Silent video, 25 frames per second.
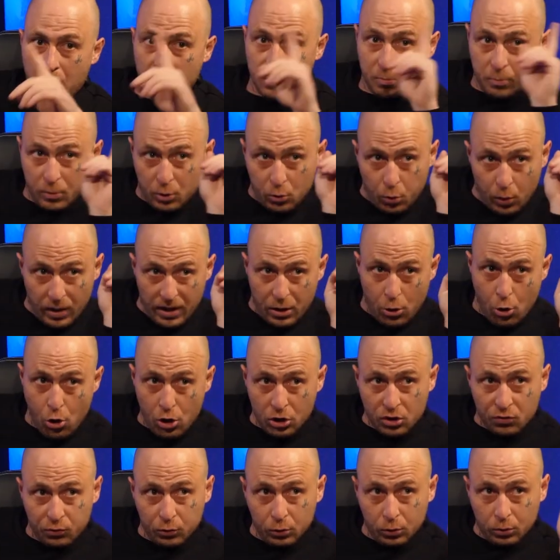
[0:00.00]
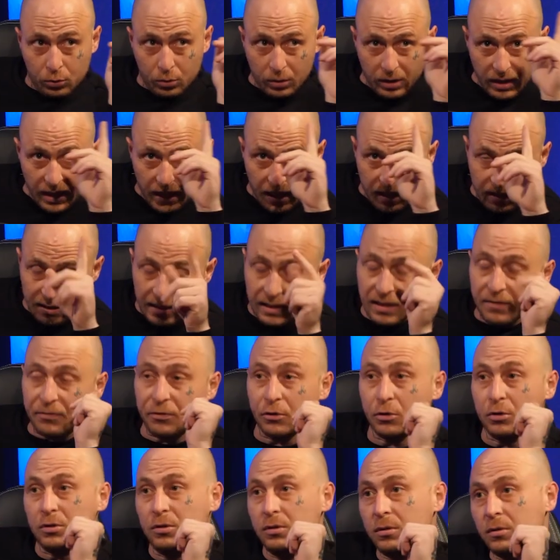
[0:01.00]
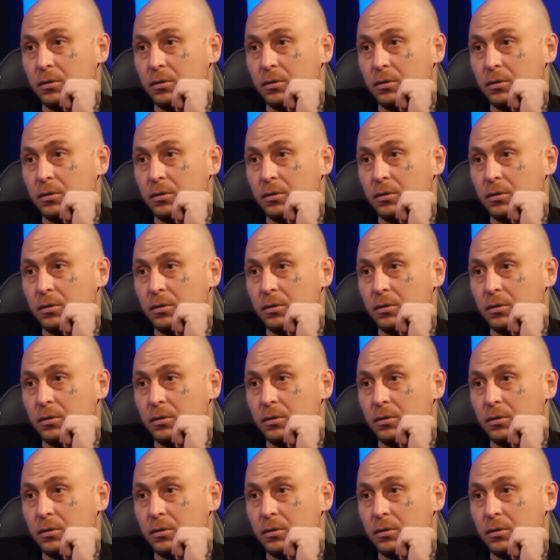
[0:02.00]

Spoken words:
was between Hurstville and Lilyfield.